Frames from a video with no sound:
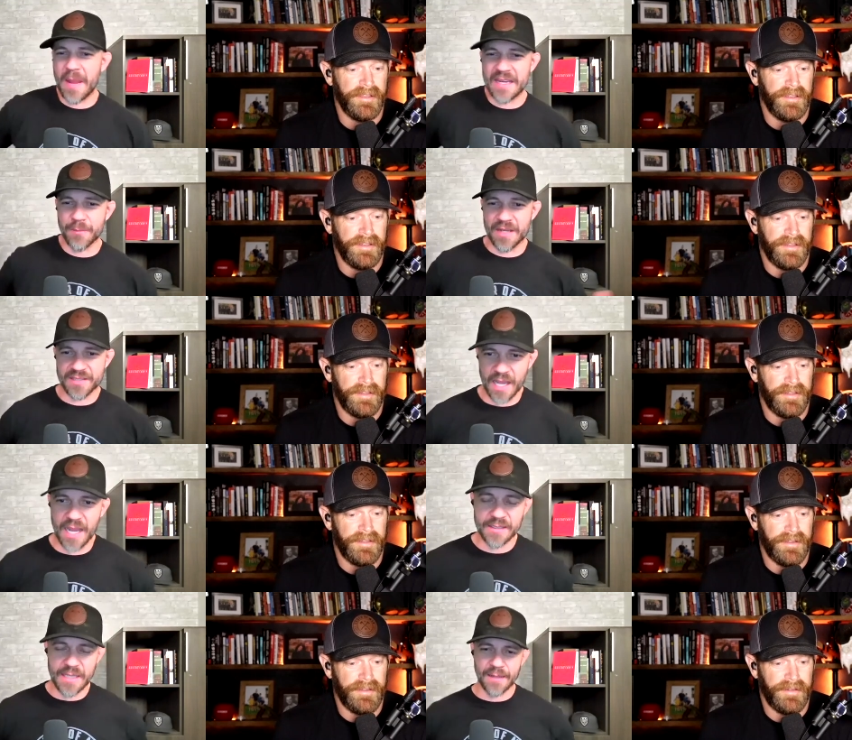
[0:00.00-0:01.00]
Speaker 1: a pain in my
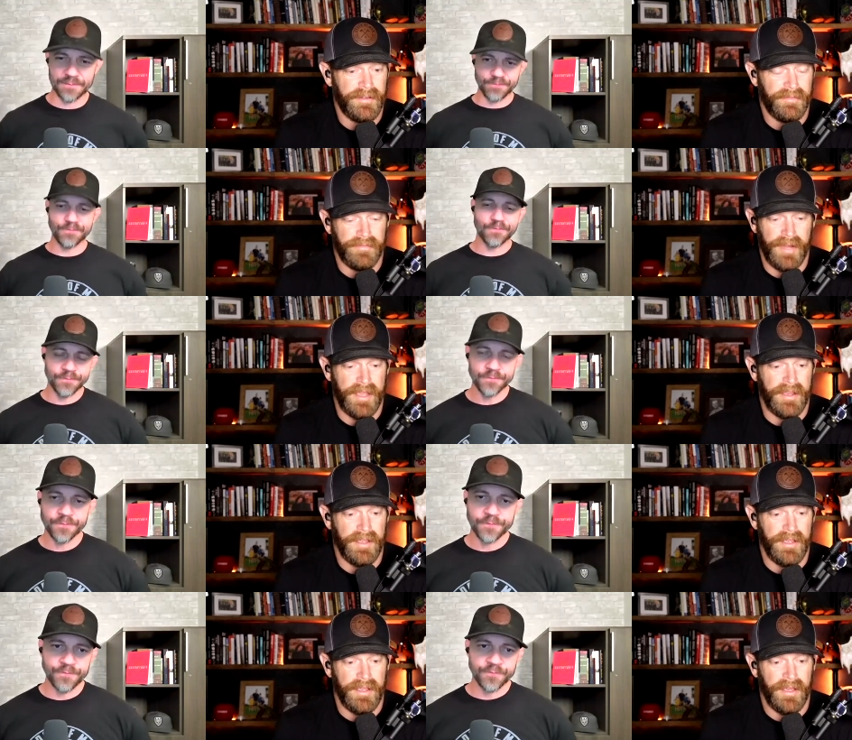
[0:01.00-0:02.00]
side. Yeah.
Speaker 2: Right.
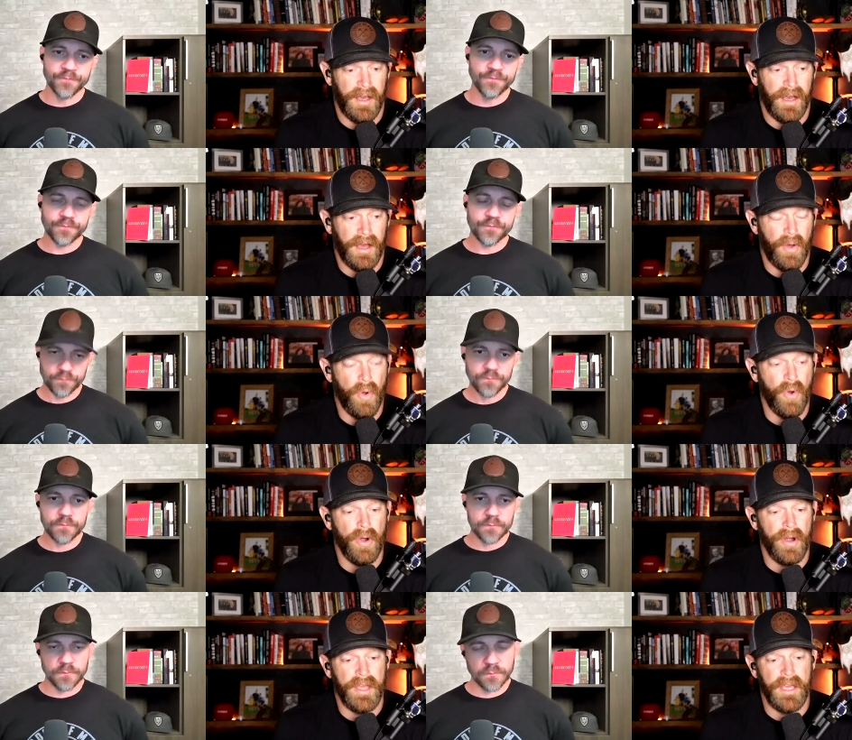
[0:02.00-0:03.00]
Uh,
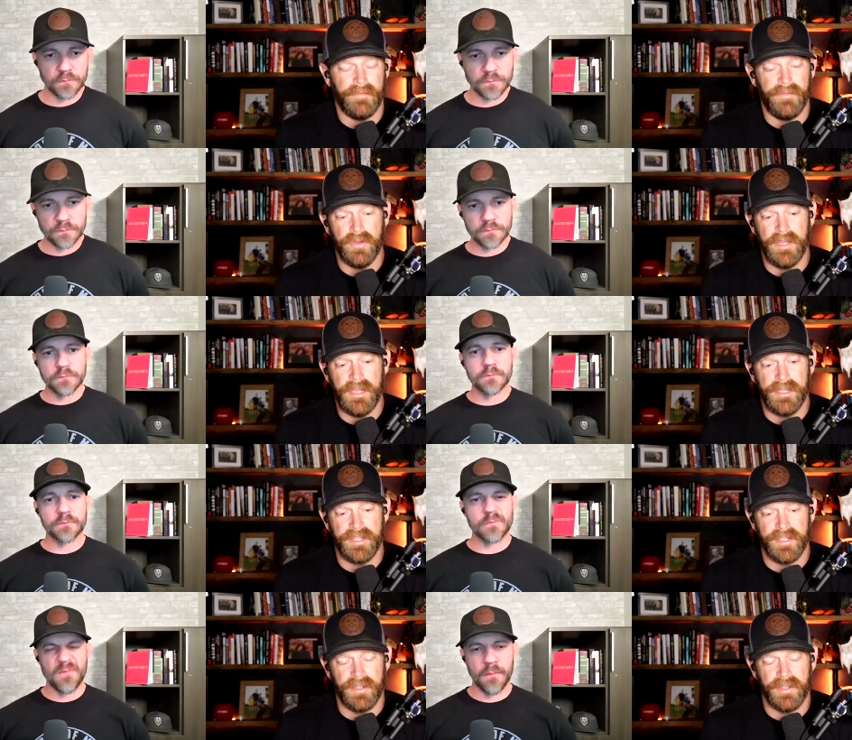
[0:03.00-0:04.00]
or if you need
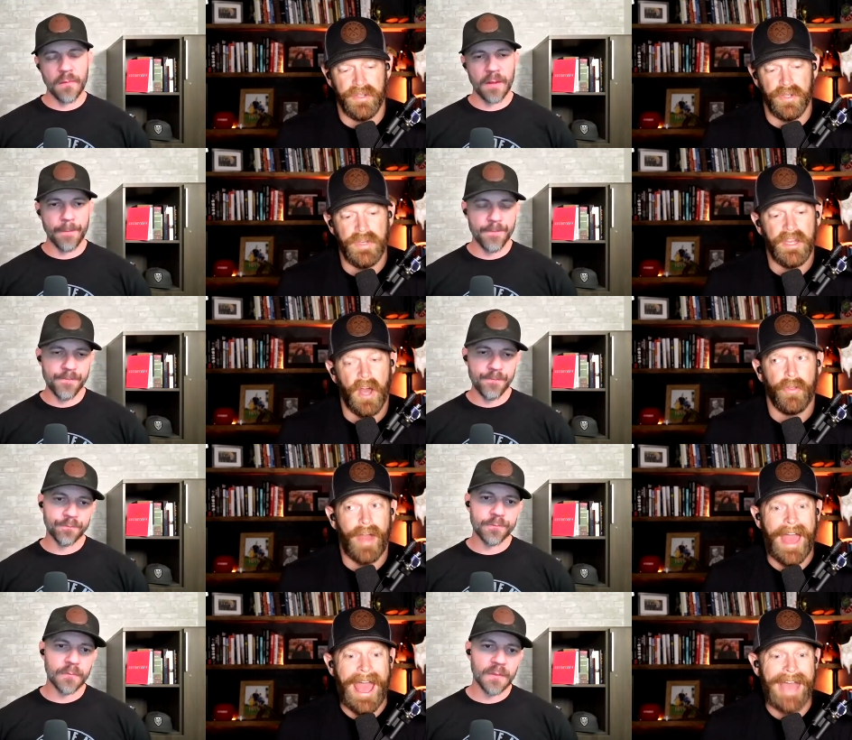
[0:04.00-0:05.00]
to, you need
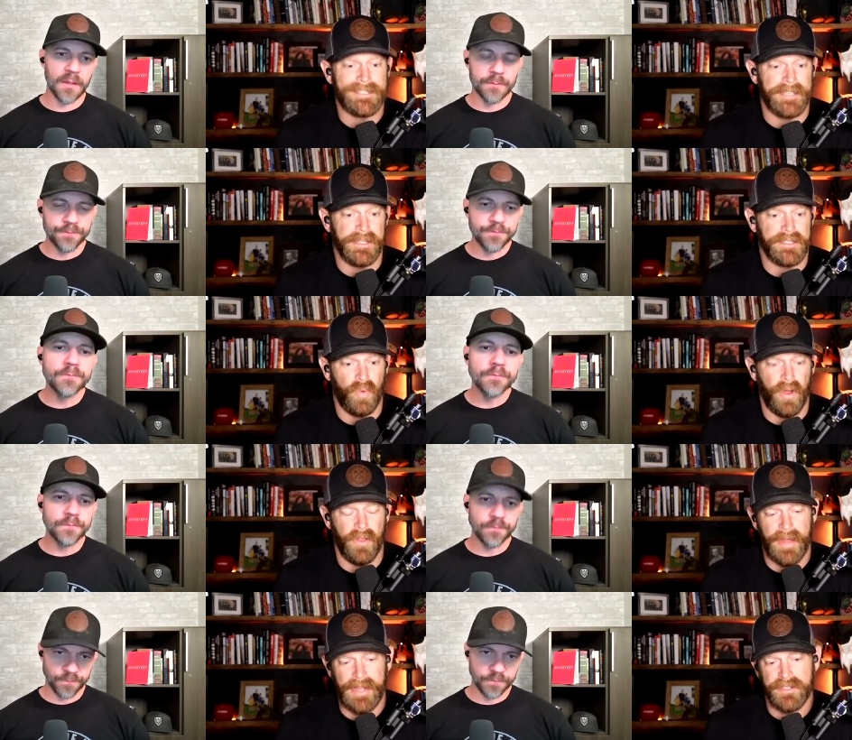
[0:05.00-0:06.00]
other assets, whether
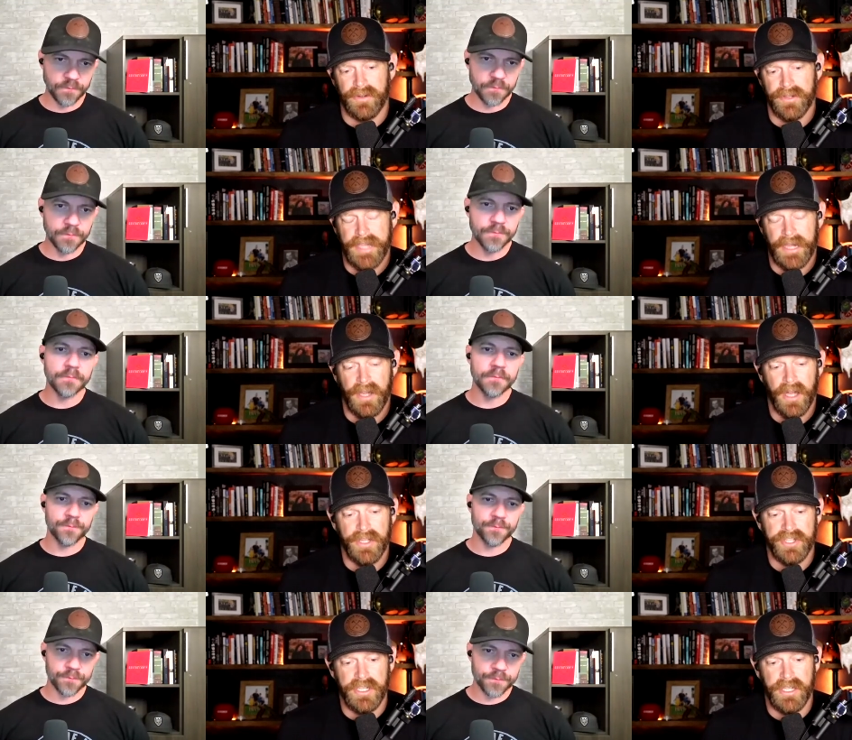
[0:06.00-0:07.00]
that's certain
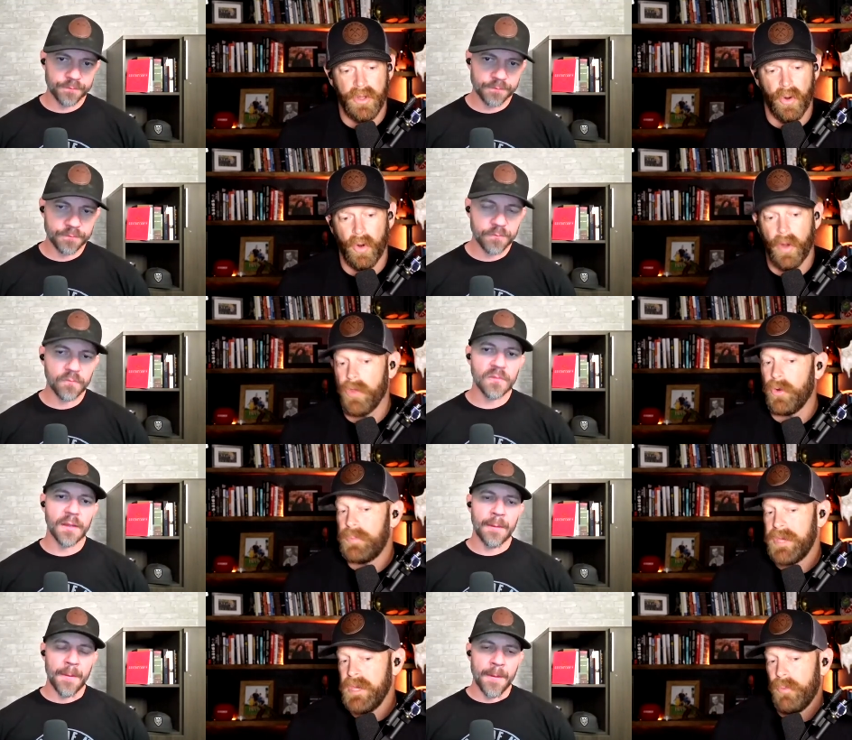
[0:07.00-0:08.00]
technology or other
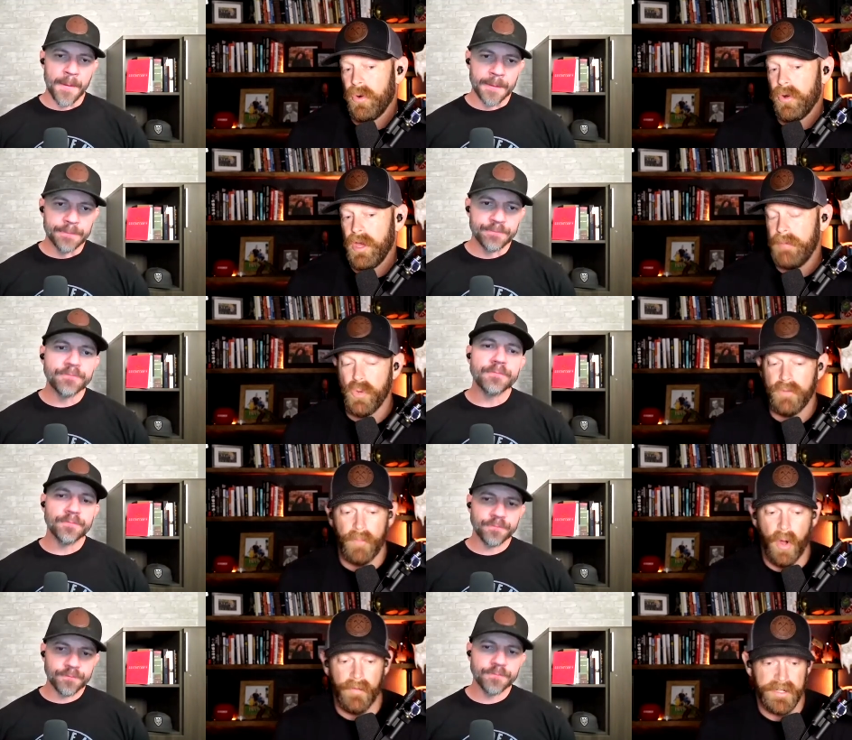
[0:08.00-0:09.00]
people, and move them
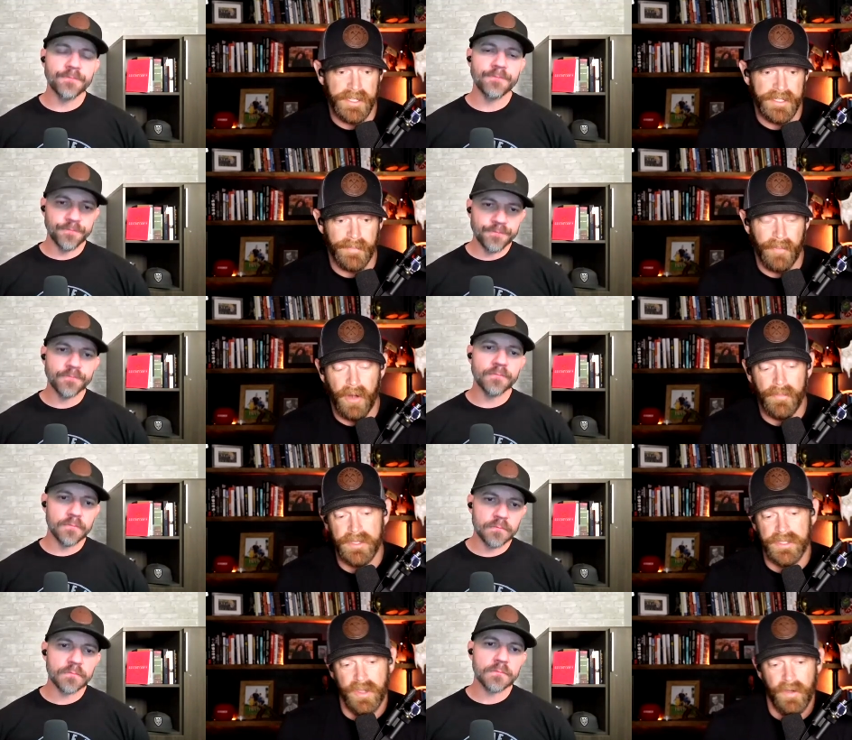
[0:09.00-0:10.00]
over to this department
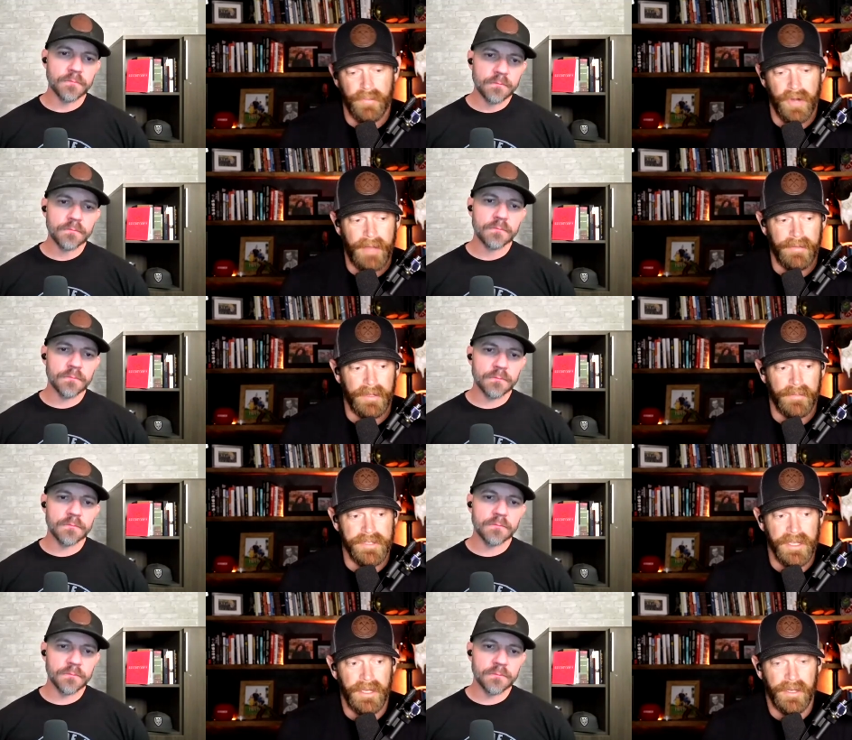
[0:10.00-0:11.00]
to solve problems.
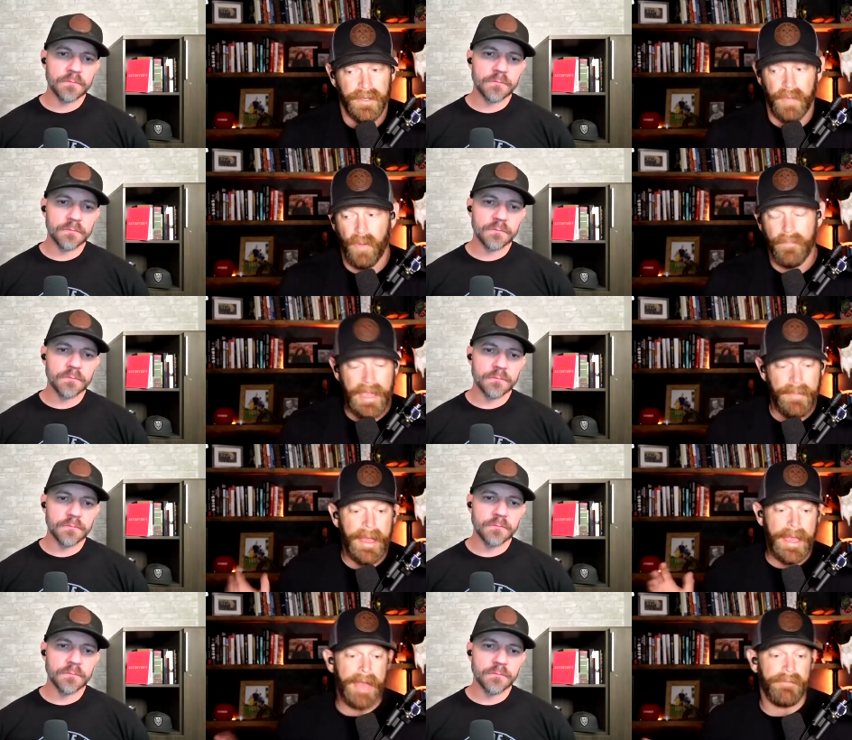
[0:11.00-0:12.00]
Okay, well, maybe I
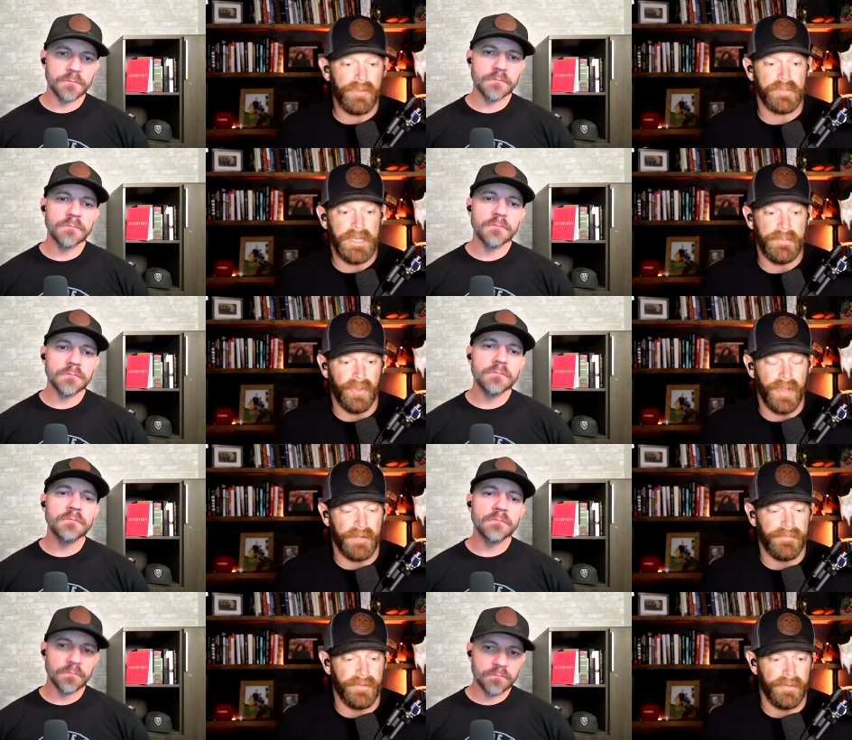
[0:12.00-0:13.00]
have those people there
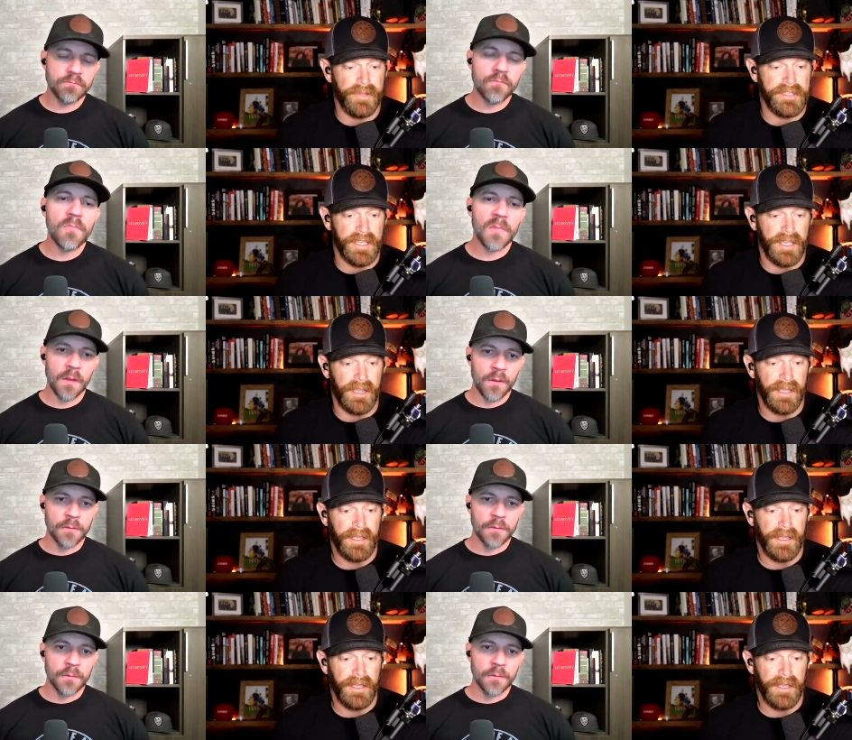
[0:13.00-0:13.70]
for a reason